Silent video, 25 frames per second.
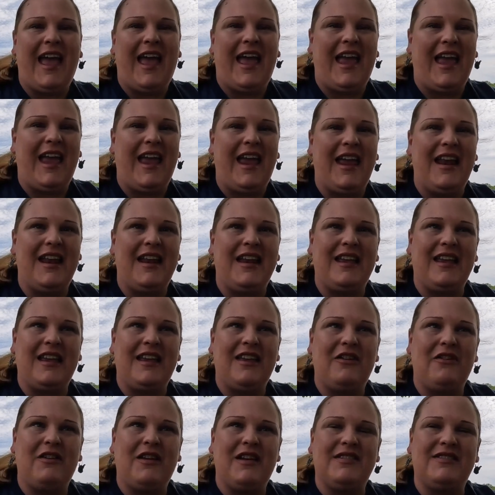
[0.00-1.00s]
And
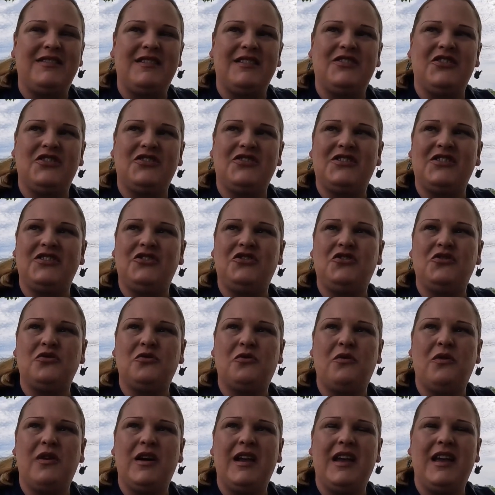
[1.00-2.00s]
you get to just
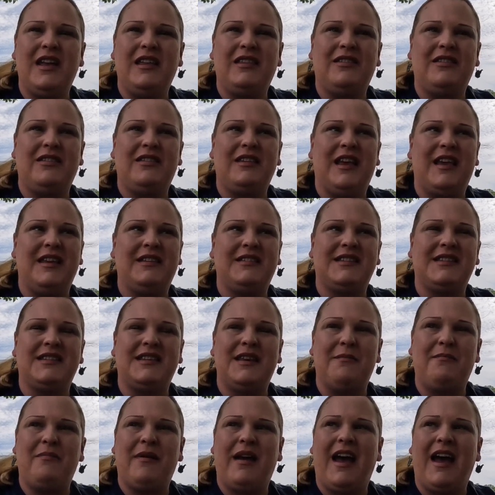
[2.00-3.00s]
enjoy and
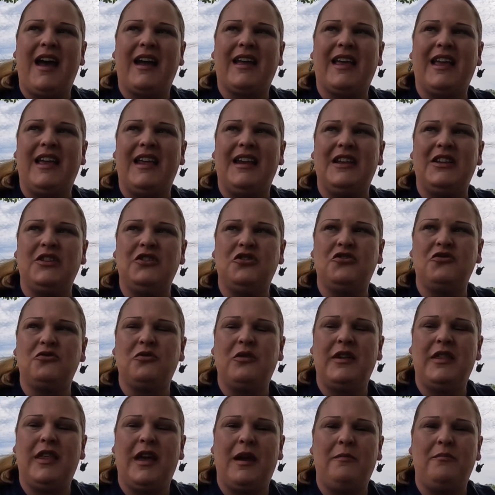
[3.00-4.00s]
sit back and
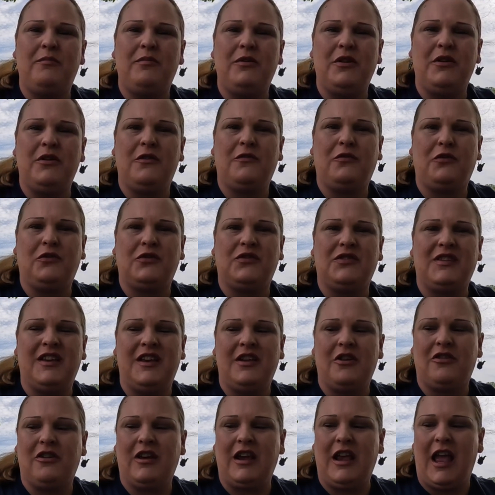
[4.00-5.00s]
enjoy that beautiful
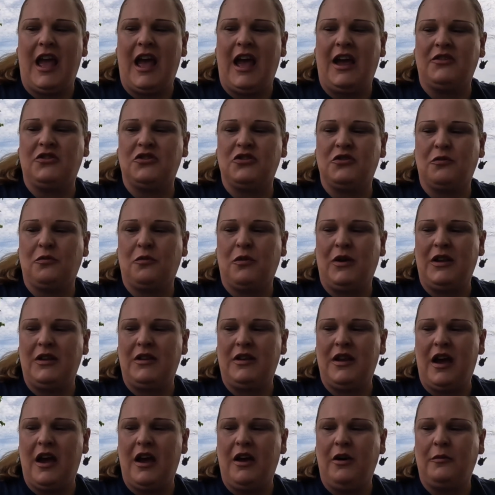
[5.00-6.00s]
scenery out your
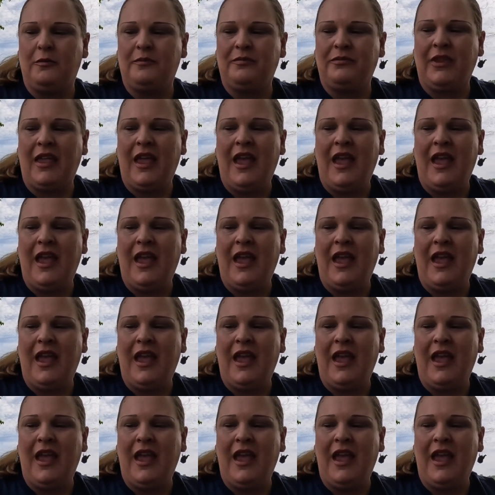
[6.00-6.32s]
window.